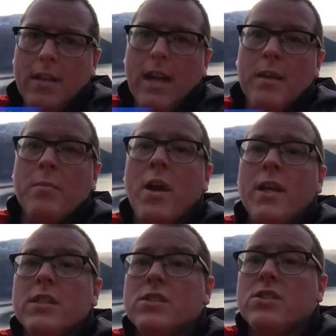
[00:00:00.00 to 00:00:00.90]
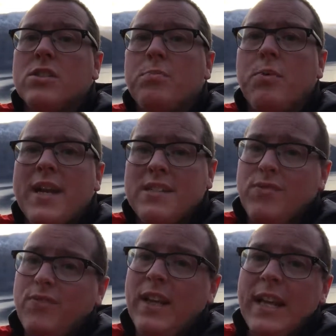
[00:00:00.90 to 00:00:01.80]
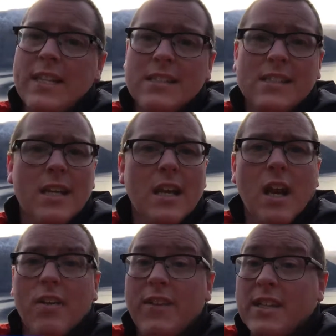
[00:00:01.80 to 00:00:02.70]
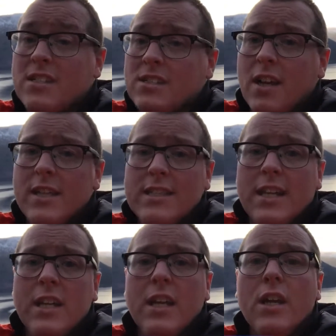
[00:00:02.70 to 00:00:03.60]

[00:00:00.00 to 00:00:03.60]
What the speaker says: and my suppressed feelings of anxiety,